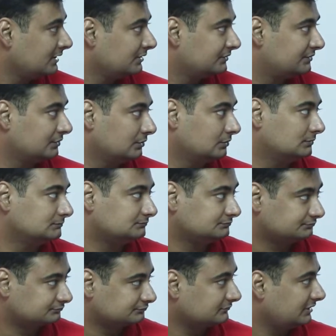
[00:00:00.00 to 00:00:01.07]
So
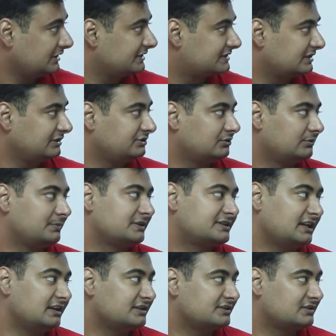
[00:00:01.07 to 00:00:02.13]
Eastern European
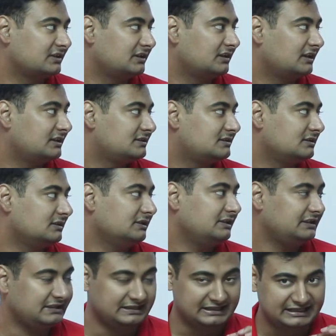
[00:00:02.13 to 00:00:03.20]
scientists realized
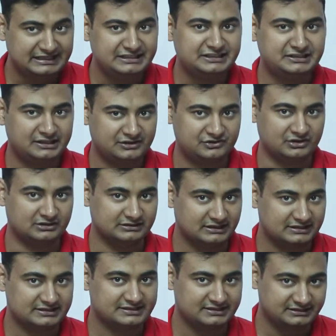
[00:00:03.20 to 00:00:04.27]
any nation
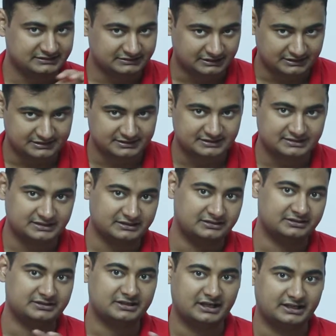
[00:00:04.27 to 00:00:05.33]
that is exists in
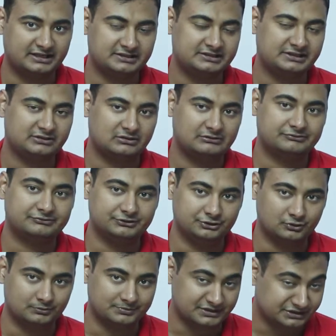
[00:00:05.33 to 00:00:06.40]
entirety of
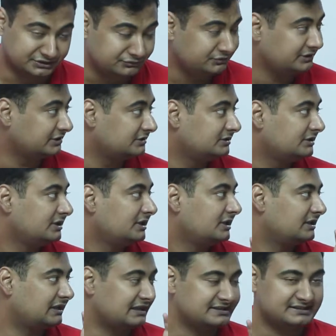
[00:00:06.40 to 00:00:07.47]
European
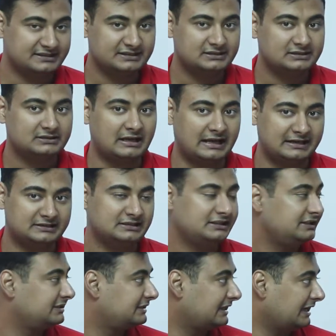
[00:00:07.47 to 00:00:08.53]
Union can
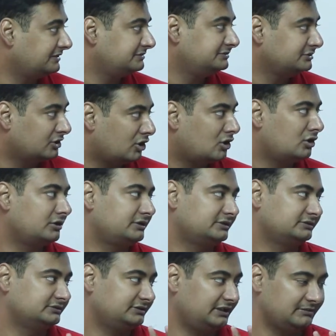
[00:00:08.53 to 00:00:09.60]
single-handedly cannot
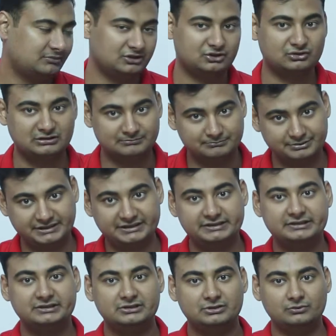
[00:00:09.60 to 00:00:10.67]
able to
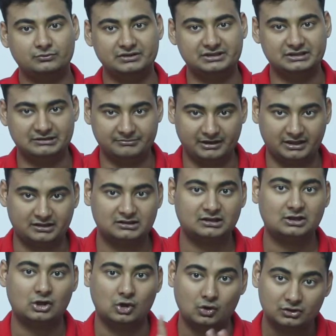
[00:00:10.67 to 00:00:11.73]
compete with
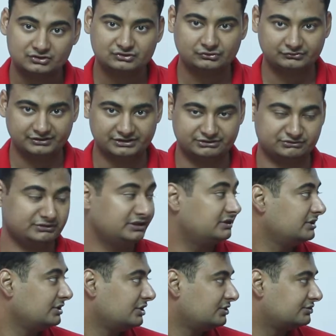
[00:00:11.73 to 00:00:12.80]
America or Soviet
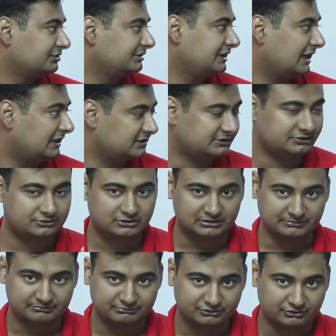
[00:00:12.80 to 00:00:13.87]
Union. So they had to
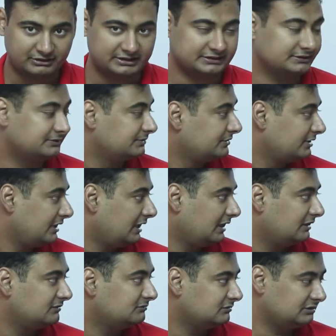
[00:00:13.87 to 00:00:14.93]
come together.
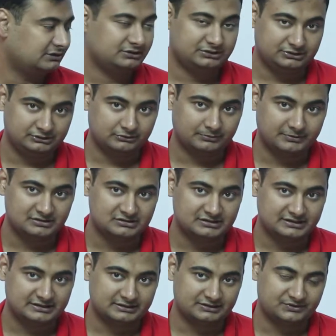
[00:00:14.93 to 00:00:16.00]
And
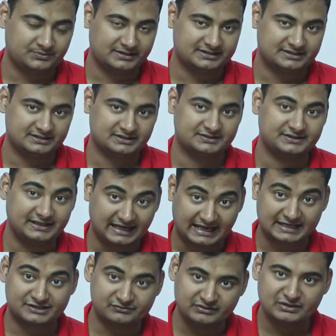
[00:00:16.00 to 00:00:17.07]
European Space Agency,
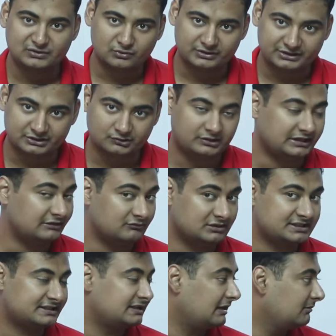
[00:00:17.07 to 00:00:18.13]
as we know it today,
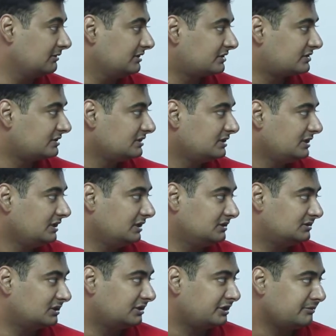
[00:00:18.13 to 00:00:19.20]
was established
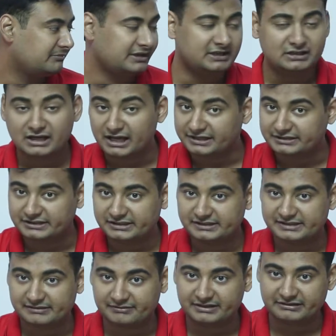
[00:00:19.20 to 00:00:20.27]
in 30 May
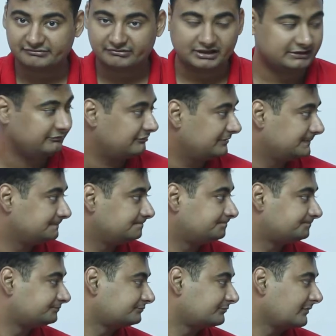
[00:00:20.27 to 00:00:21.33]
1975.
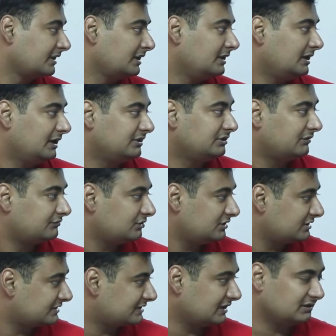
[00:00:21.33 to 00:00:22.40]
And you have to
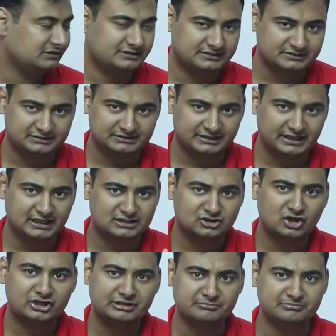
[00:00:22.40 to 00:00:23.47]
understand, they are
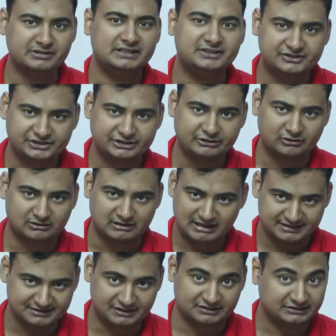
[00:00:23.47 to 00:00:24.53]
not a military
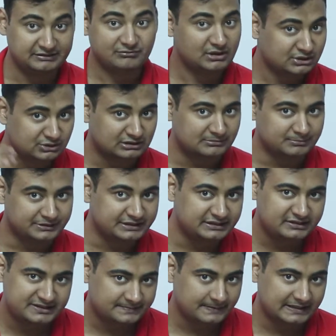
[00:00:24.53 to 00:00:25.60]
organization. They want to compete
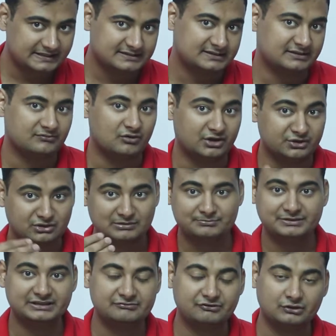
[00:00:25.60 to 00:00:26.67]
in space. They want to
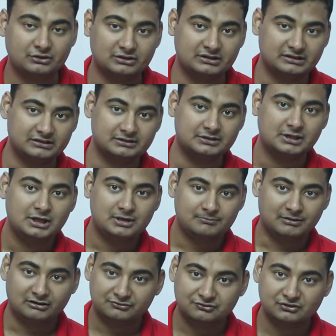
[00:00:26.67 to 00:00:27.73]
compete for
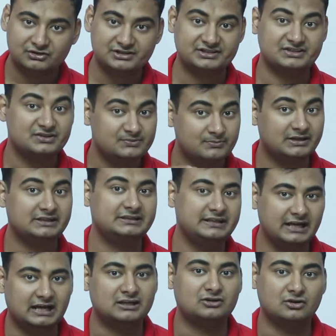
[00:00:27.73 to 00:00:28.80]
powerful reasons, but
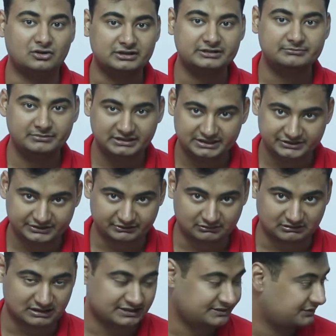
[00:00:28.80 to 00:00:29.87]
they are not a military
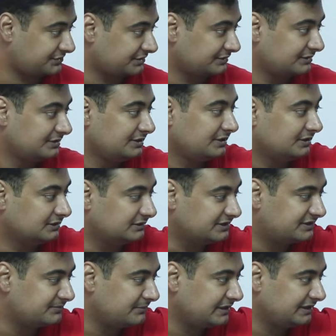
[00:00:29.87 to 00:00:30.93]
organization.
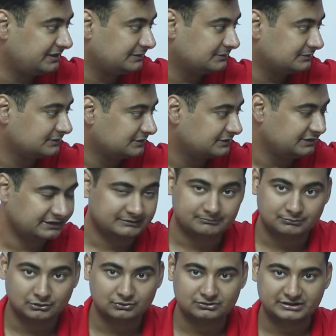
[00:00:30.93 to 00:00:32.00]
This many
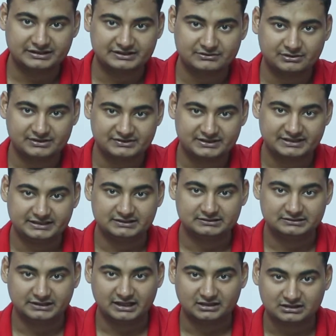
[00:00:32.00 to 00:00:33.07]
blue things you are seeing,
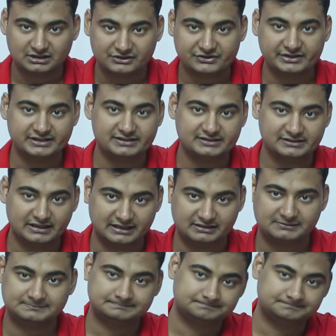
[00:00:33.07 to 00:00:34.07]
they are countries that